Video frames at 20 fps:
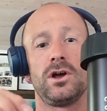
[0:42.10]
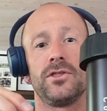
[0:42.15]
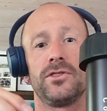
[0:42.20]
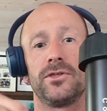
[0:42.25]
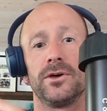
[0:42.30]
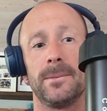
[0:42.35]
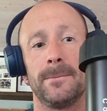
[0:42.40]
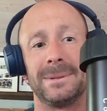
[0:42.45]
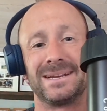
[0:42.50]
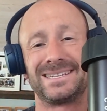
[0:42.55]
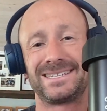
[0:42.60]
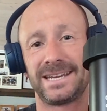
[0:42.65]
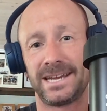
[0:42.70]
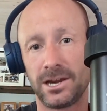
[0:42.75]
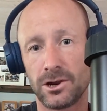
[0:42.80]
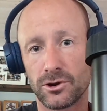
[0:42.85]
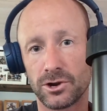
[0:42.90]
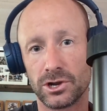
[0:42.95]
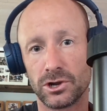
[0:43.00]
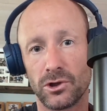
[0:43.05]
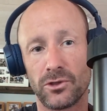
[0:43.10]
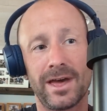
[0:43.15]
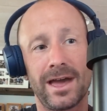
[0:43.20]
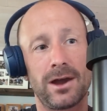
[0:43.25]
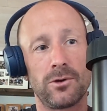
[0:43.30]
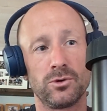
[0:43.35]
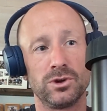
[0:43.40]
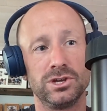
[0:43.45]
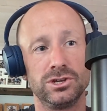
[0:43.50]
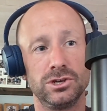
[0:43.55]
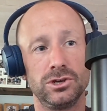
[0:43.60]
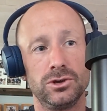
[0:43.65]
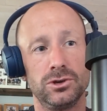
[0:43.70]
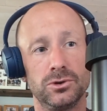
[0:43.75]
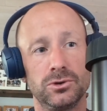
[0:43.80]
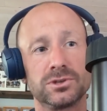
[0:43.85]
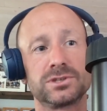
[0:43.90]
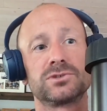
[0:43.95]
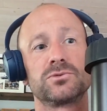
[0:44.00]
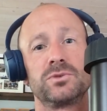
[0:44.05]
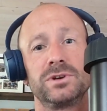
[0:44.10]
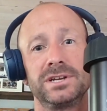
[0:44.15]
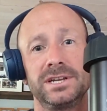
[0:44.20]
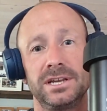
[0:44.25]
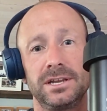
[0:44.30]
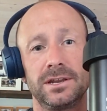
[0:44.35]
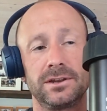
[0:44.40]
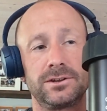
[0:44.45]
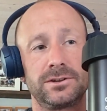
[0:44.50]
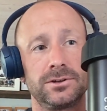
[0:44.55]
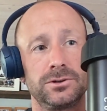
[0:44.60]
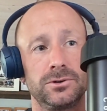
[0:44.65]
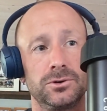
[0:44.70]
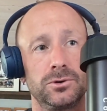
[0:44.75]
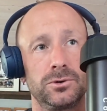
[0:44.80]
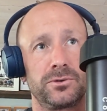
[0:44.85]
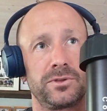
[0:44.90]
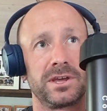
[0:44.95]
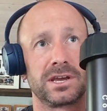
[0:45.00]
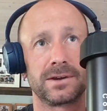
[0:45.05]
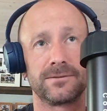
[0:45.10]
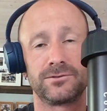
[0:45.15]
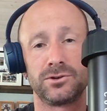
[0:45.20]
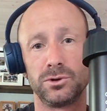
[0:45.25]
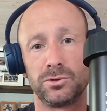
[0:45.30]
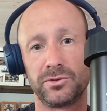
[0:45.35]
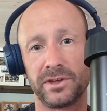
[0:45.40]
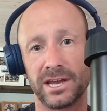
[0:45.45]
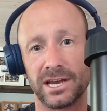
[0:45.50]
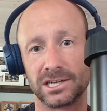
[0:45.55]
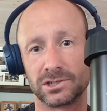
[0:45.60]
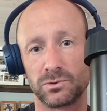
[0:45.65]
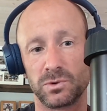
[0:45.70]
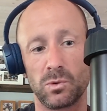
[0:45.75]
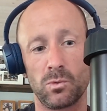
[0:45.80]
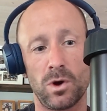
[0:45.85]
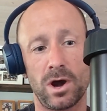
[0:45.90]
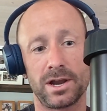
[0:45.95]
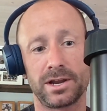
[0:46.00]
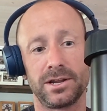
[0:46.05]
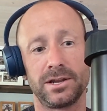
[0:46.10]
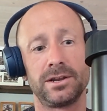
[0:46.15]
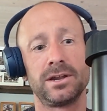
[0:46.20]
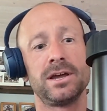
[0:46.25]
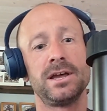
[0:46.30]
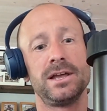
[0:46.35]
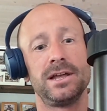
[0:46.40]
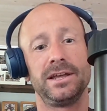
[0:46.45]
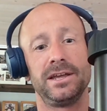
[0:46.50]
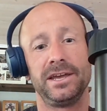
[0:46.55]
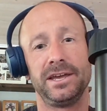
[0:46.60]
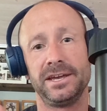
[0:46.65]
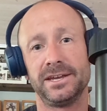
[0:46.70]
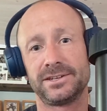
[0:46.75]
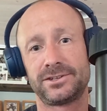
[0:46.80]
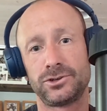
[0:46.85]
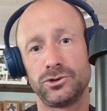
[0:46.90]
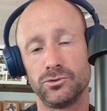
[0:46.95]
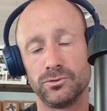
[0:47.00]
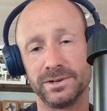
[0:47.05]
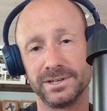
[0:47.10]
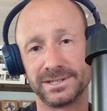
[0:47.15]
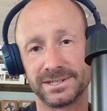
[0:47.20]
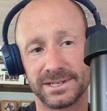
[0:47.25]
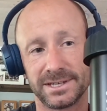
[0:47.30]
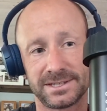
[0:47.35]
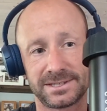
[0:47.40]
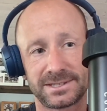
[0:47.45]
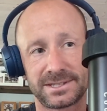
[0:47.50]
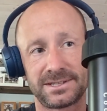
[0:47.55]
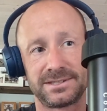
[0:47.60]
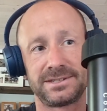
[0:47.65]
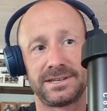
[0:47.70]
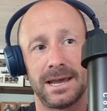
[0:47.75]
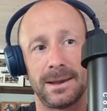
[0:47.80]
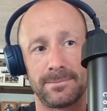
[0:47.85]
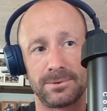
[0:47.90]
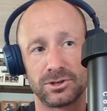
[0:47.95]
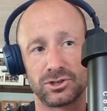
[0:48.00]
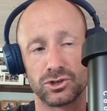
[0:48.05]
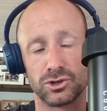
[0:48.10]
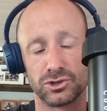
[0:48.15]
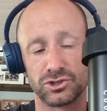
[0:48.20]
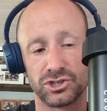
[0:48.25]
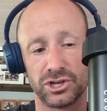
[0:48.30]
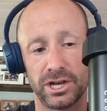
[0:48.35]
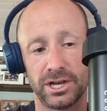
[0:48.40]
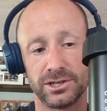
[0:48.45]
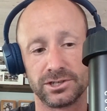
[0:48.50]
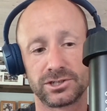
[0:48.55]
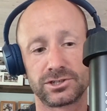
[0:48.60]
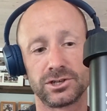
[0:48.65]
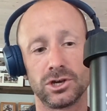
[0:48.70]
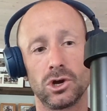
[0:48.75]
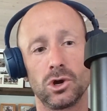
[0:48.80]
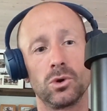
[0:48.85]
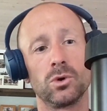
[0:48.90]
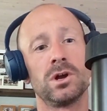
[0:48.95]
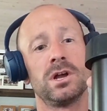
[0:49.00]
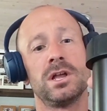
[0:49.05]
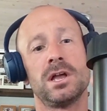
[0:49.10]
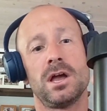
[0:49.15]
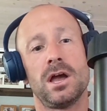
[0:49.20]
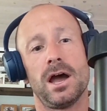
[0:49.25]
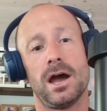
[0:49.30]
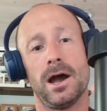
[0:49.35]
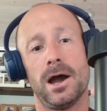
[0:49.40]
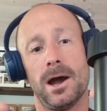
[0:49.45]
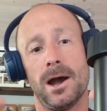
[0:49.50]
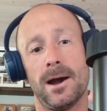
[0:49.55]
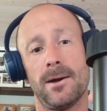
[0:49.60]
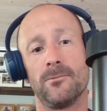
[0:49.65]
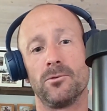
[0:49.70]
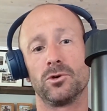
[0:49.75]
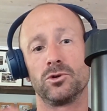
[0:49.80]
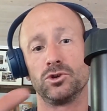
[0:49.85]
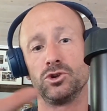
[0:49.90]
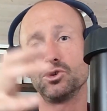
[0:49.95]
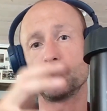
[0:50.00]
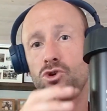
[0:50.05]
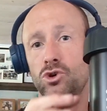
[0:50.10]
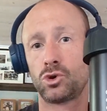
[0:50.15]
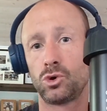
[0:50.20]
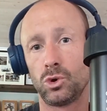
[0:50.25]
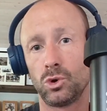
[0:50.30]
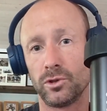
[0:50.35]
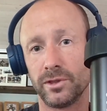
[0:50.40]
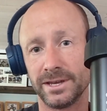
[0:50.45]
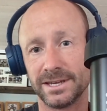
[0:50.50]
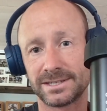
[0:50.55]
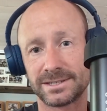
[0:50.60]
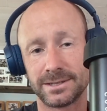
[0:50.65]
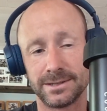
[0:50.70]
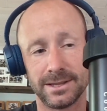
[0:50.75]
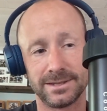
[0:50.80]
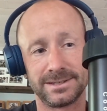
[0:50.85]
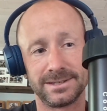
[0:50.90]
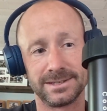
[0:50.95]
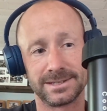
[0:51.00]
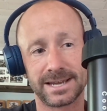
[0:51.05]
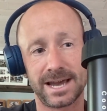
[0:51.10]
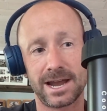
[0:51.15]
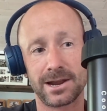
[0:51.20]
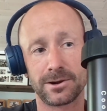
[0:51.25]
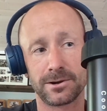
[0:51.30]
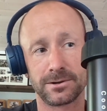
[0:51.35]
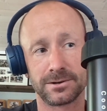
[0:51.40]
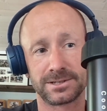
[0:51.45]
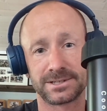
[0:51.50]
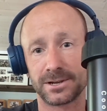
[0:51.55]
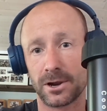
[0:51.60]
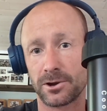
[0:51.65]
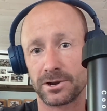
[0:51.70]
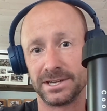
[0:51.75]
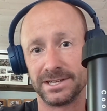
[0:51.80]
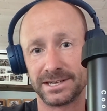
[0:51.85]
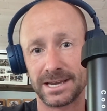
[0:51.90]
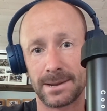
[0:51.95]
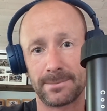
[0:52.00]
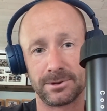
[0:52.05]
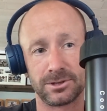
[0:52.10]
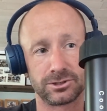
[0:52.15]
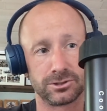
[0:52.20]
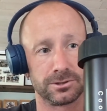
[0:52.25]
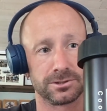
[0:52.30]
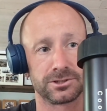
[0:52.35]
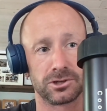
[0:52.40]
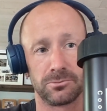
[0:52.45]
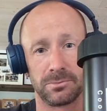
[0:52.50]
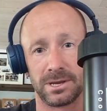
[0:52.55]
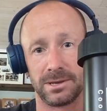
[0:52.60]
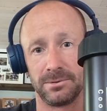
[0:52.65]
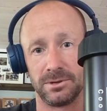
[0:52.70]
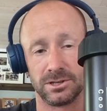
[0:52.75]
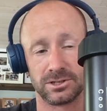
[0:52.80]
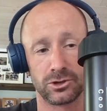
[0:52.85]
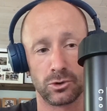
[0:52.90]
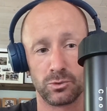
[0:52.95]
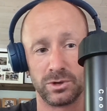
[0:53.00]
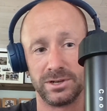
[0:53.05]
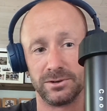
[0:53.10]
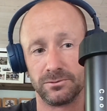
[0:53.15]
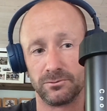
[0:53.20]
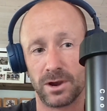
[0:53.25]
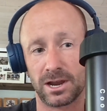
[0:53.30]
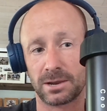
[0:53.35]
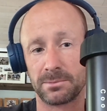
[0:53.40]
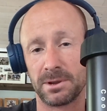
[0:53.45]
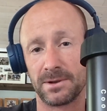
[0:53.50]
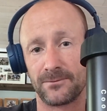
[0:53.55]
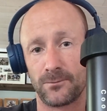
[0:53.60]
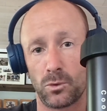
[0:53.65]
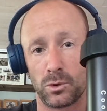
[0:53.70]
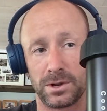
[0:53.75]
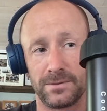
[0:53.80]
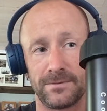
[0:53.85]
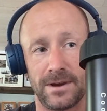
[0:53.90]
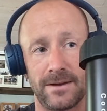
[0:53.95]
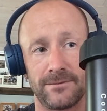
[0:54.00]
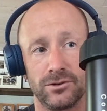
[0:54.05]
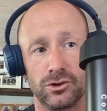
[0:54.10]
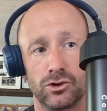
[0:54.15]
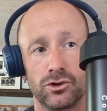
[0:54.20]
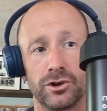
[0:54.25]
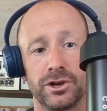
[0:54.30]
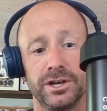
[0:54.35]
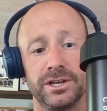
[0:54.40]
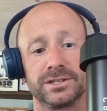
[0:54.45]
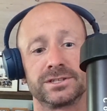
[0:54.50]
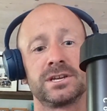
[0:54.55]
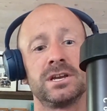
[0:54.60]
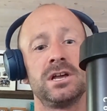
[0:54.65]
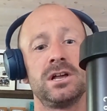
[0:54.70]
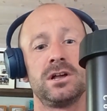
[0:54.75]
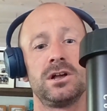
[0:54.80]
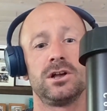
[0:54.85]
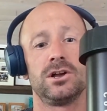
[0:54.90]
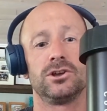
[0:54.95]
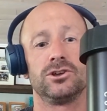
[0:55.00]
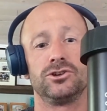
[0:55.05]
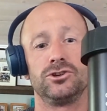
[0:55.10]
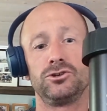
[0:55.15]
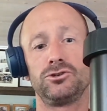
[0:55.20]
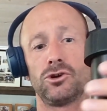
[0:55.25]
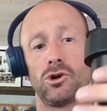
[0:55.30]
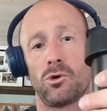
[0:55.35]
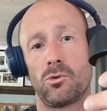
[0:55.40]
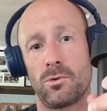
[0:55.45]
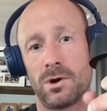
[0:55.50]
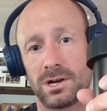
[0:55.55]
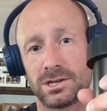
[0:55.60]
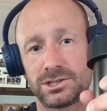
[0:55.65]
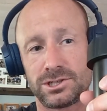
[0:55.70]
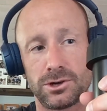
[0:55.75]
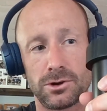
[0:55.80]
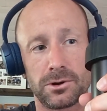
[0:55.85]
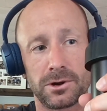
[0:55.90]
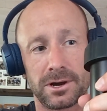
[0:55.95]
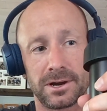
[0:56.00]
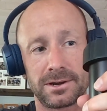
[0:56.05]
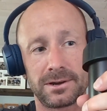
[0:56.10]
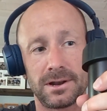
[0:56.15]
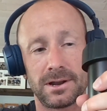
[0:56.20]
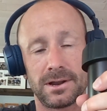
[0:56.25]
The material that we used, we needed to think of two things. We wanted it to resist temperature change. So when you cool this to the desired starting temperature, so we recommend 45 degrees, you don't want your